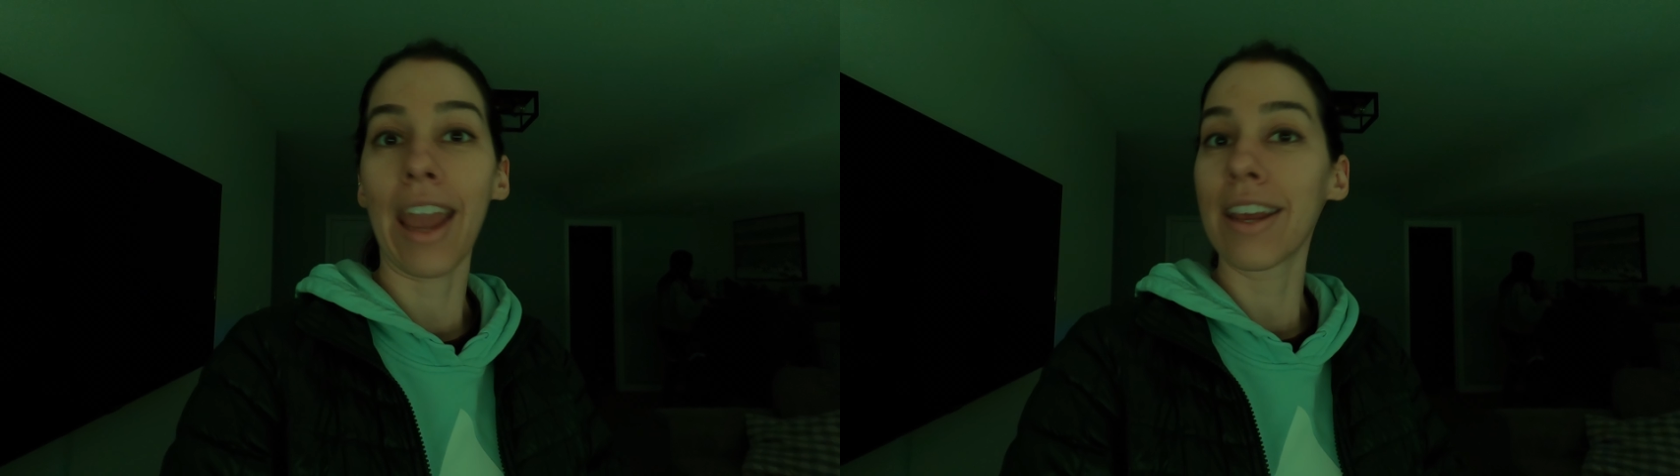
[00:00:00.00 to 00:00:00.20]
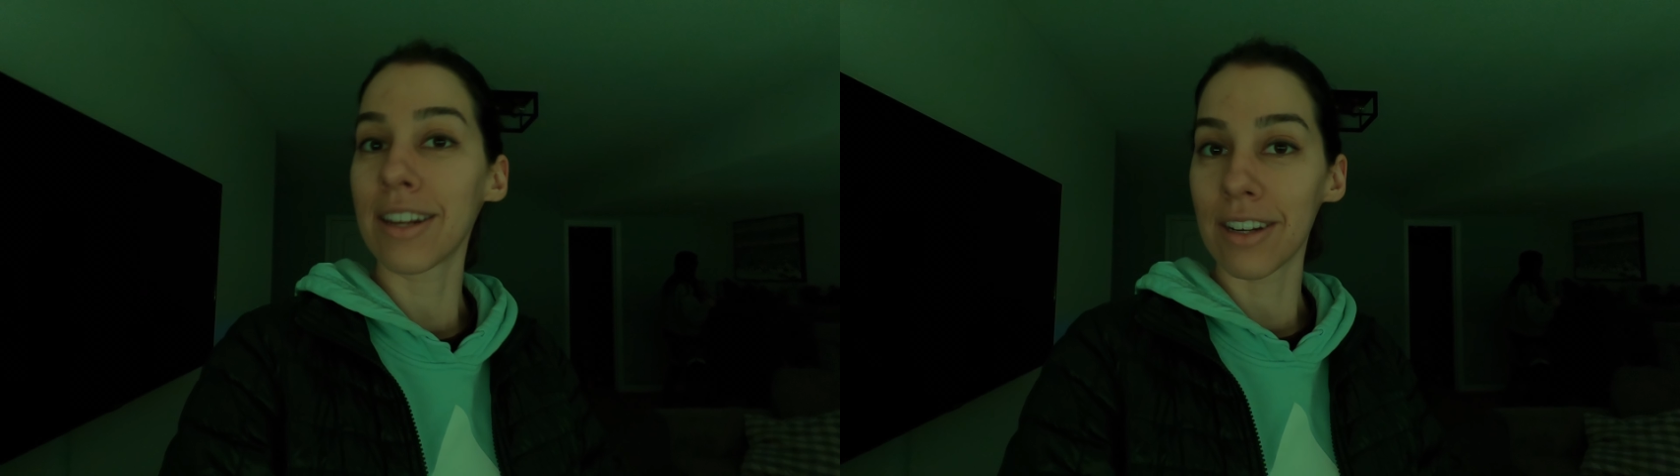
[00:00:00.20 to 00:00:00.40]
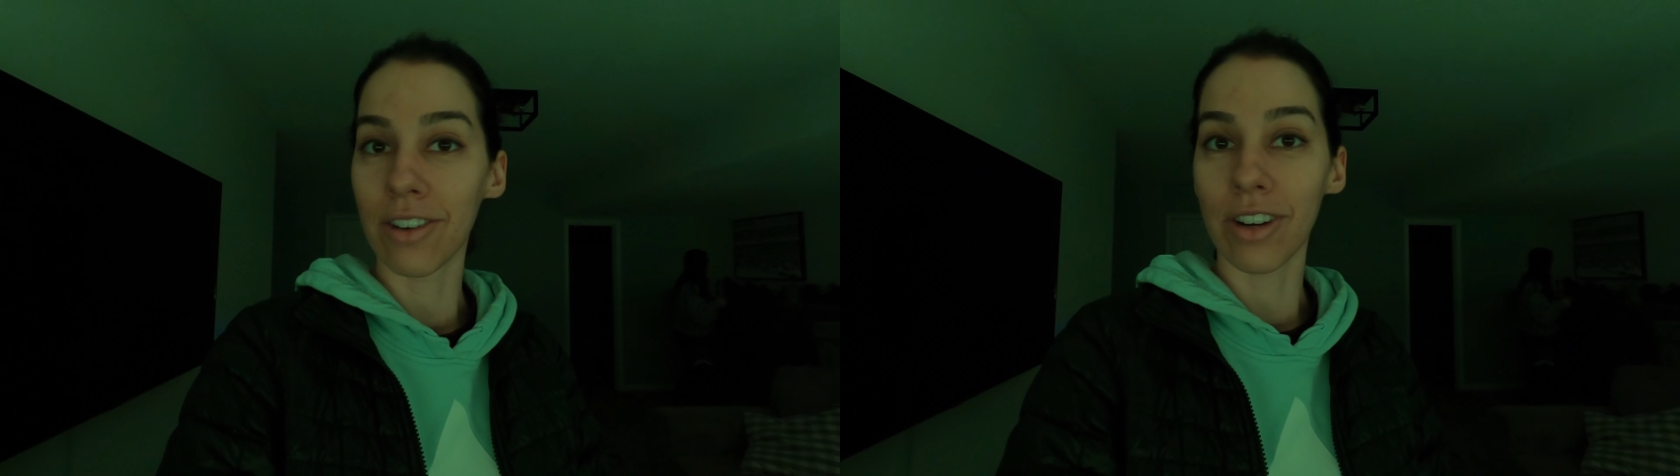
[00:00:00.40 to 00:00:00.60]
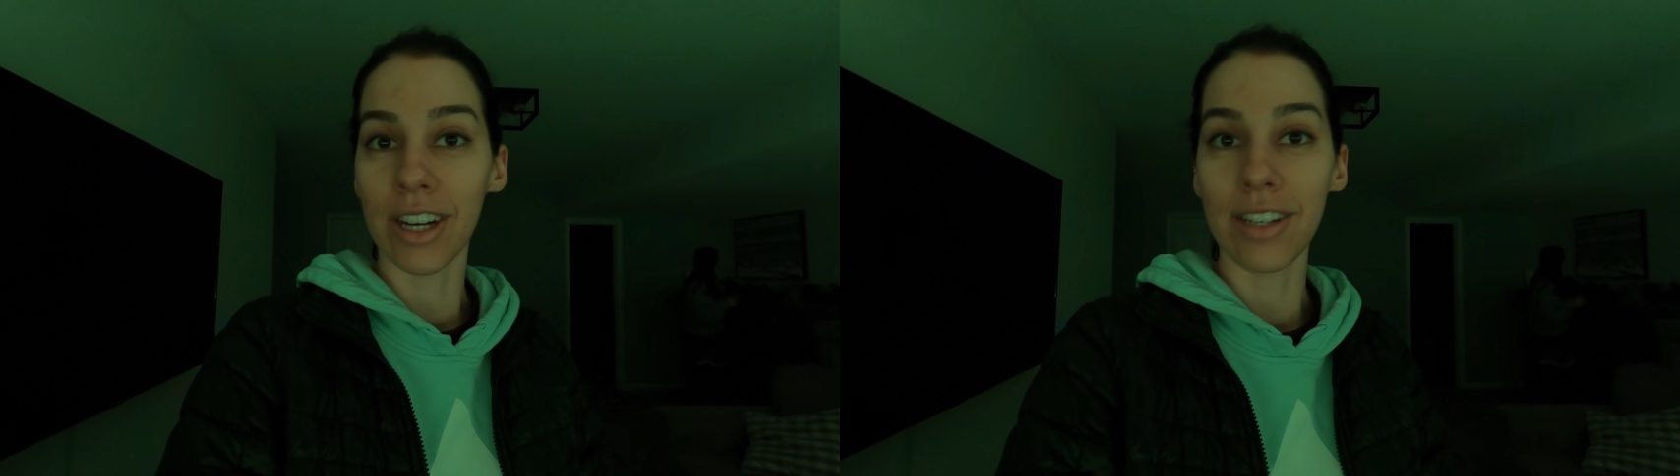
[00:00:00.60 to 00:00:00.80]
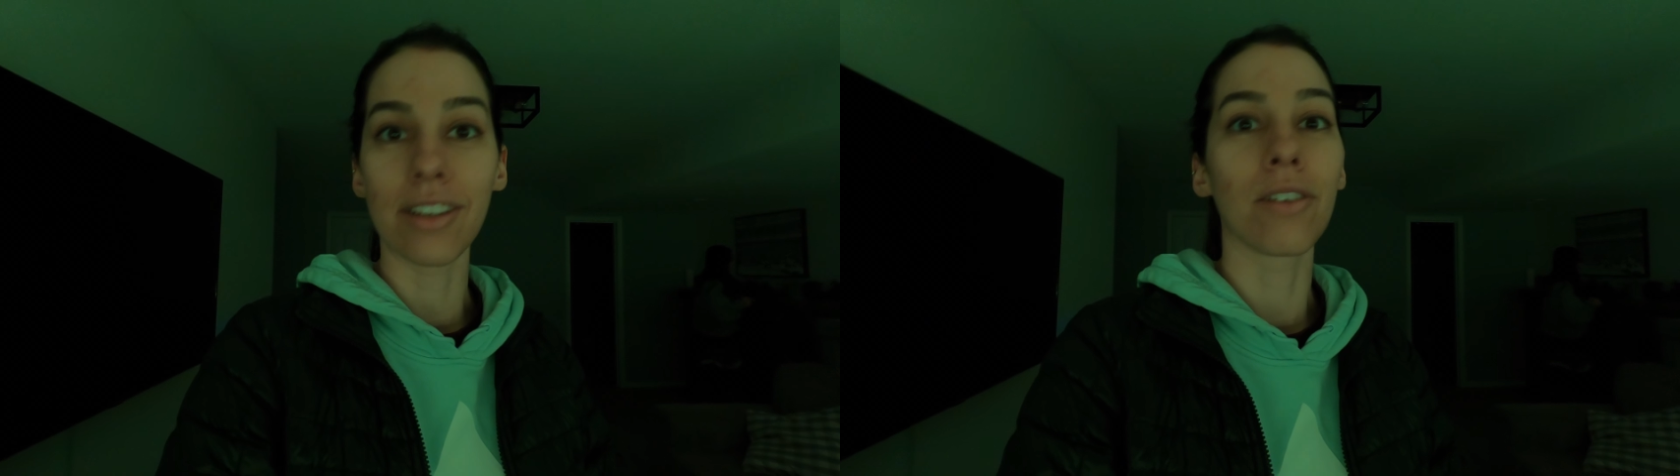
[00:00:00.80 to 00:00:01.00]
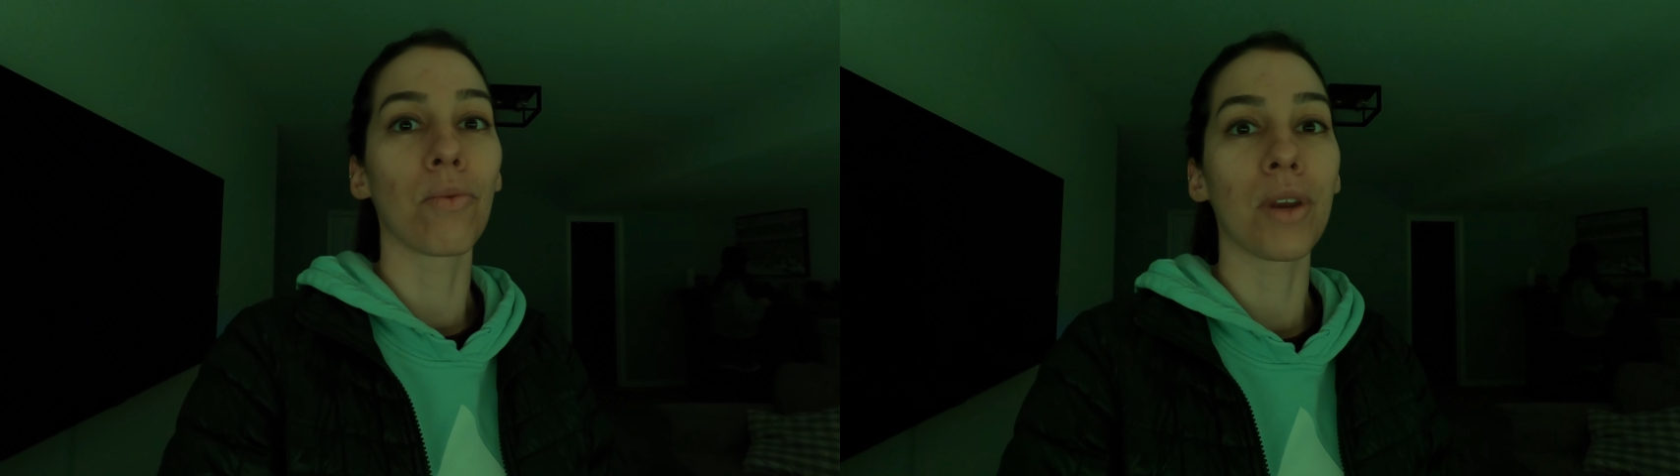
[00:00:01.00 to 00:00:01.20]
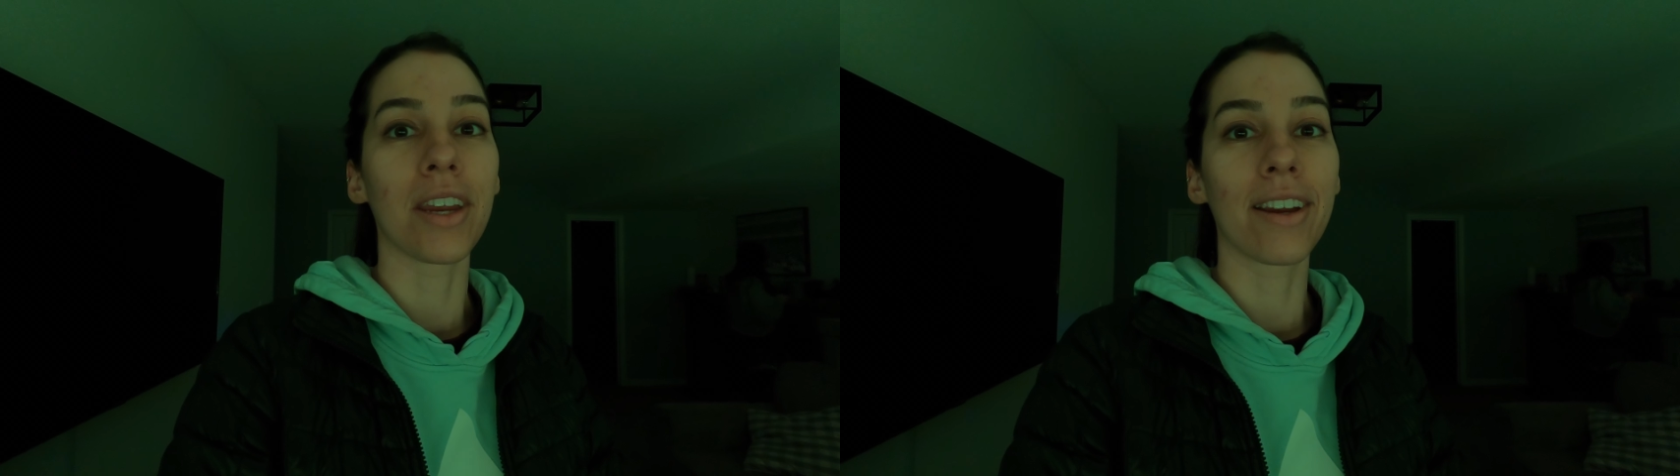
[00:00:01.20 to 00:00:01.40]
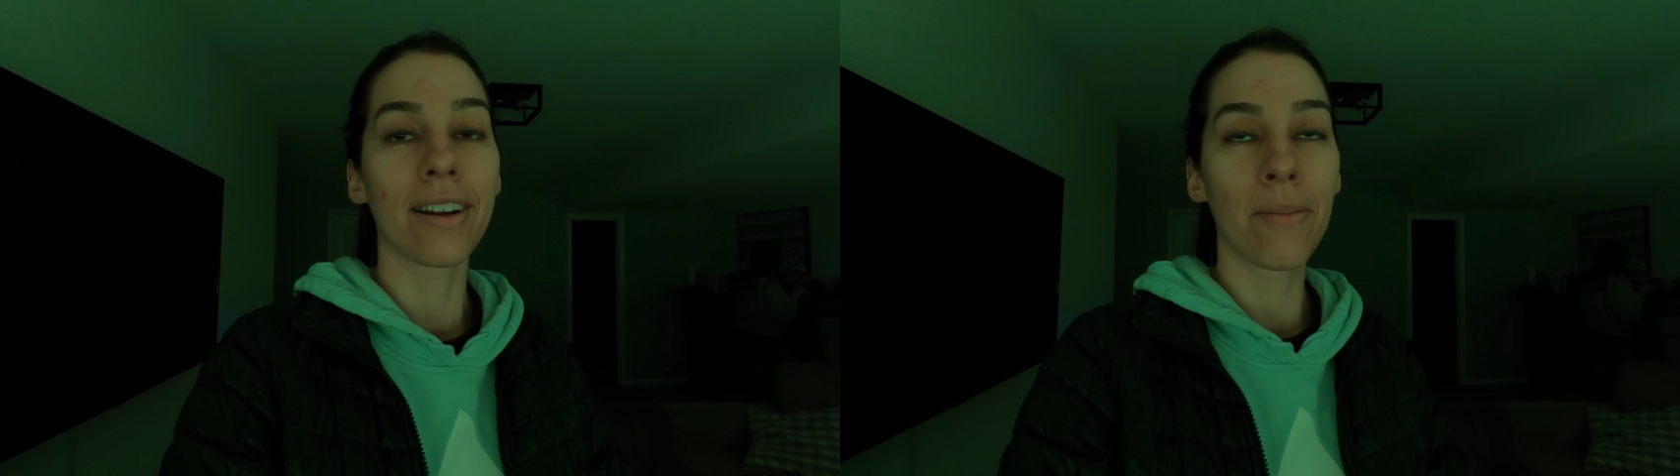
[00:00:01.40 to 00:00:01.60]
80 degrees in a
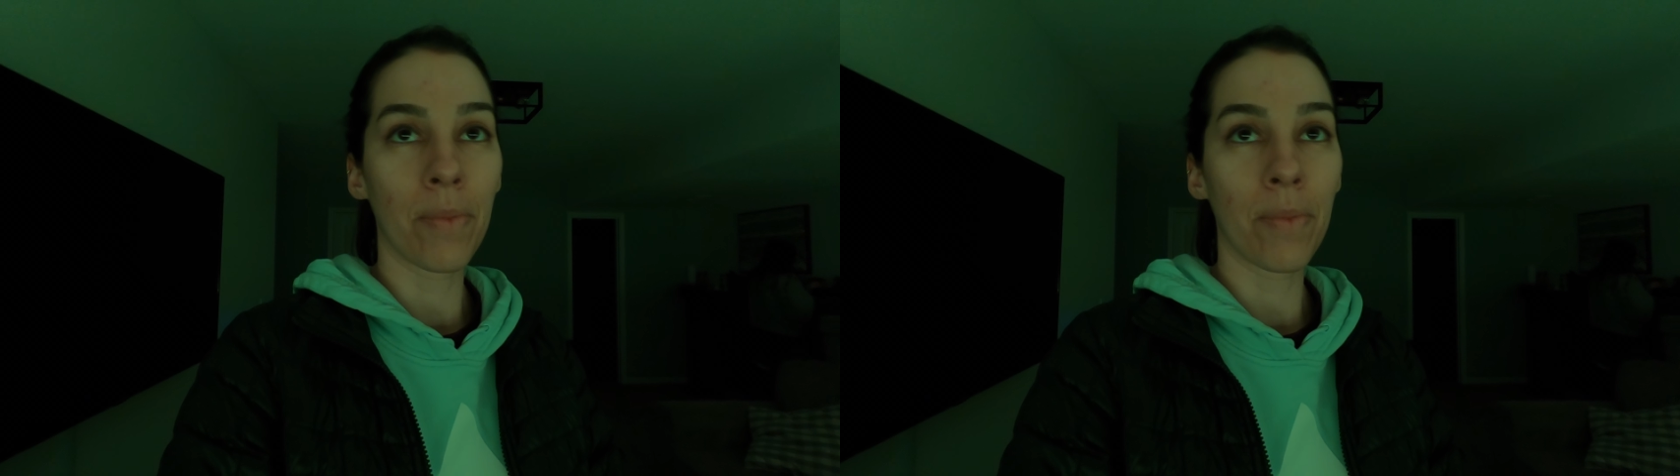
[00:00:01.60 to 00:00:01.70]
week,